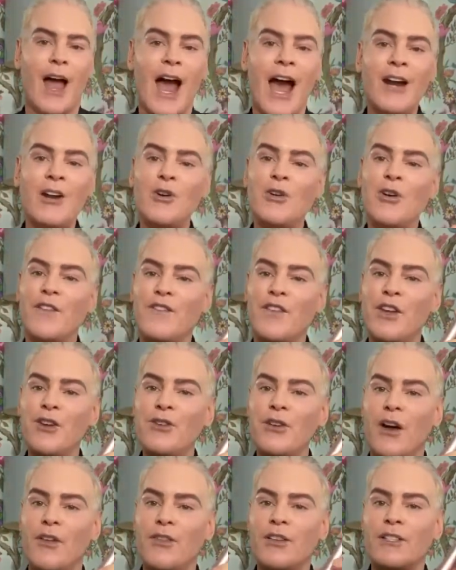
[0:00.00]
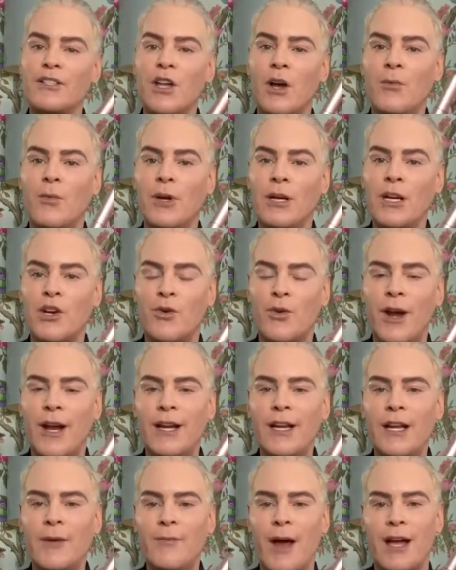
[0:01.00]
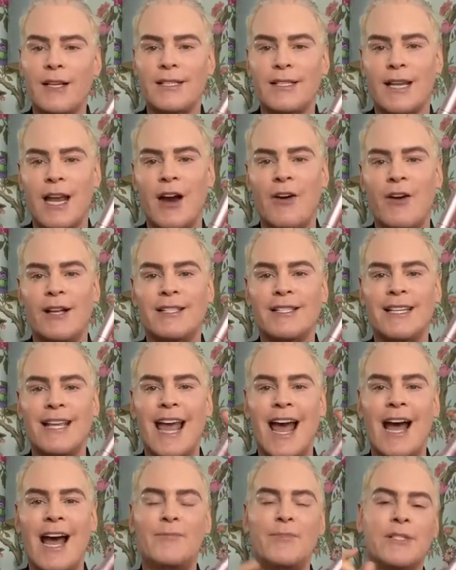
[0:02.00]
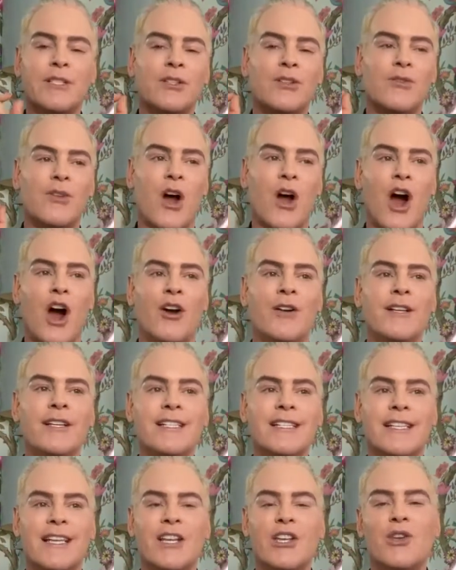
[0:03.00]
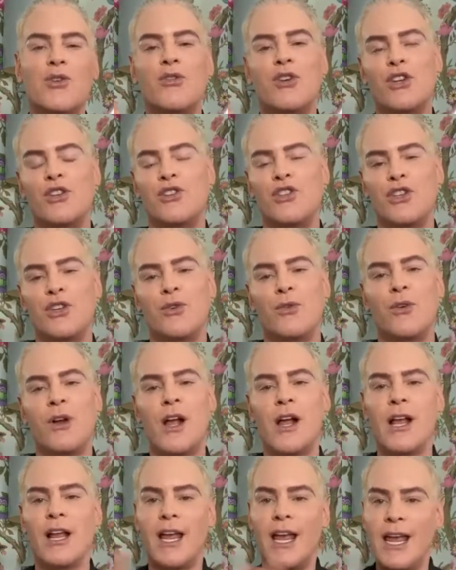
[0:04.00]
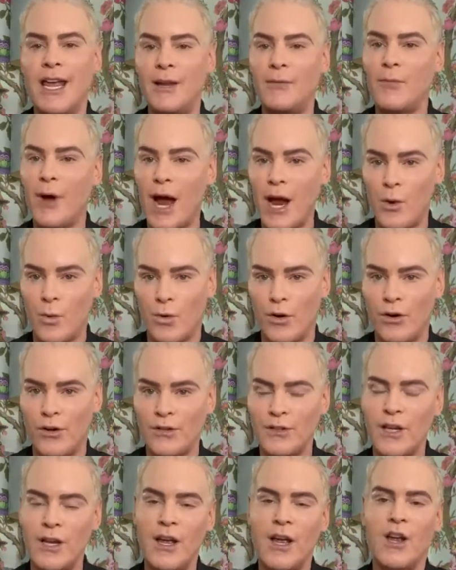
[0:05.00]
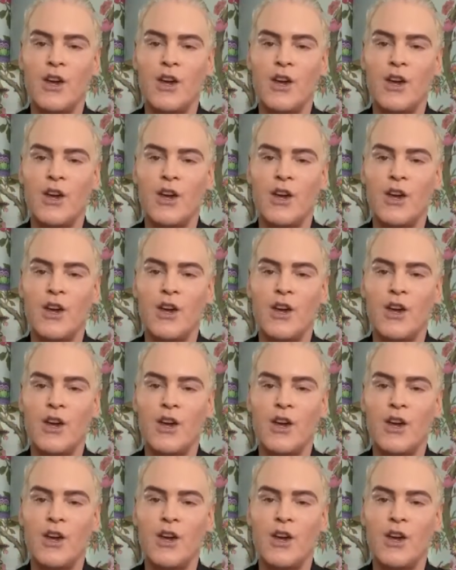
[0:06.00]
I don't know if you know this, though. When creating a mascara, it's the absolute hardest thing you can do in my world.